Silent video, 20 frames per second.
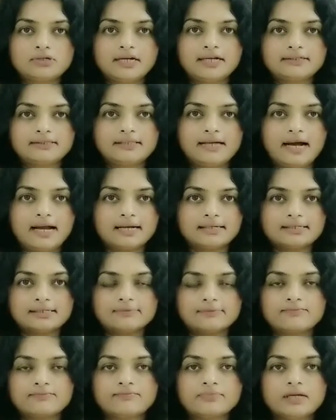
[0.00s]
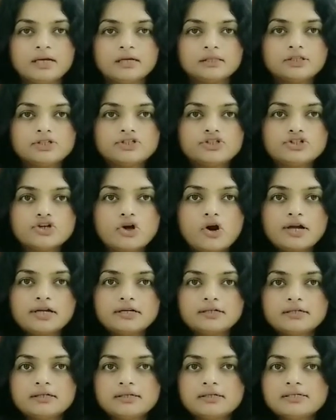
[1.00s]
like that, the
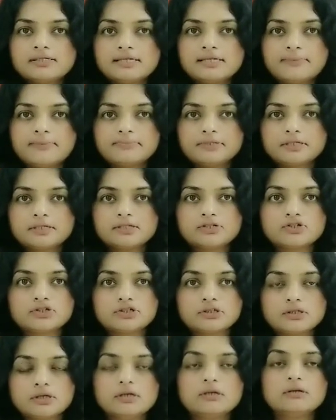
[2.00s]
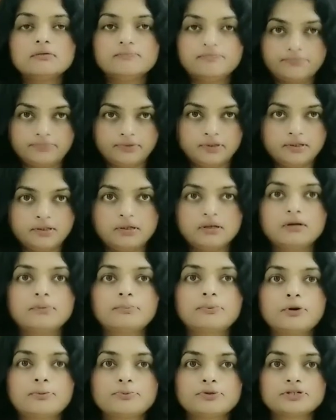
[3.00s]
joint receptors,
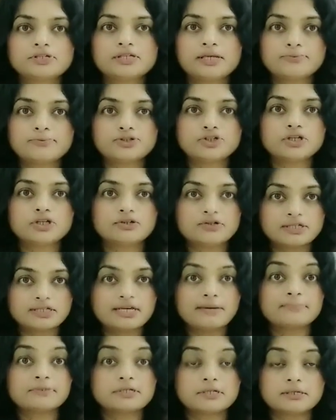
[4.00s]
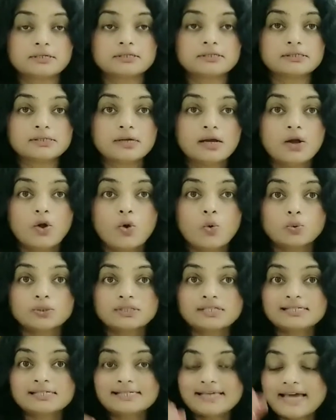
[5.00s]
proprioception receptors,
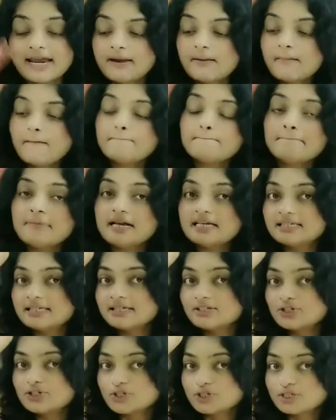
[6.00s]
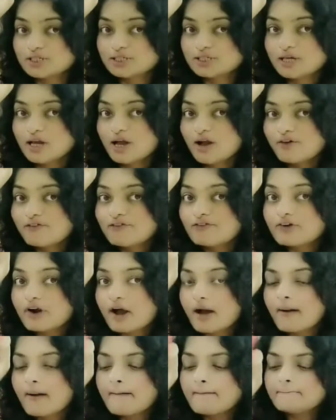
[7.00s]
would send messages
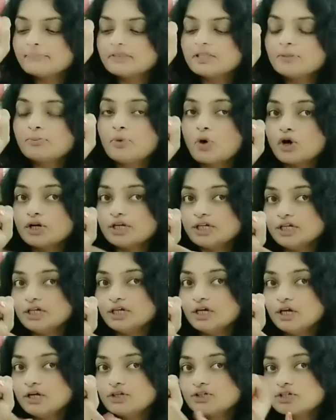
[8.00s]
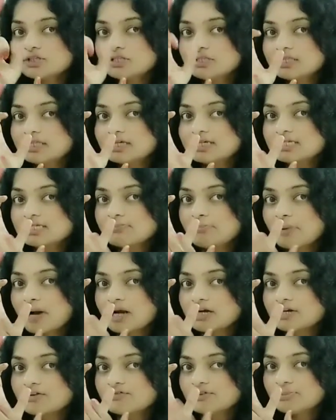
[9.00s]
from the body to this
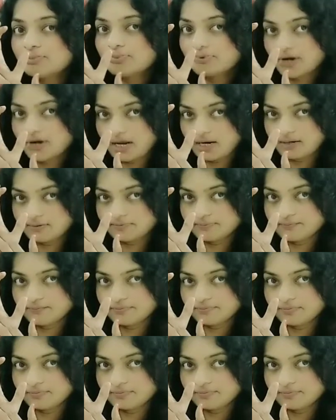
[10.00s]
part of the brain,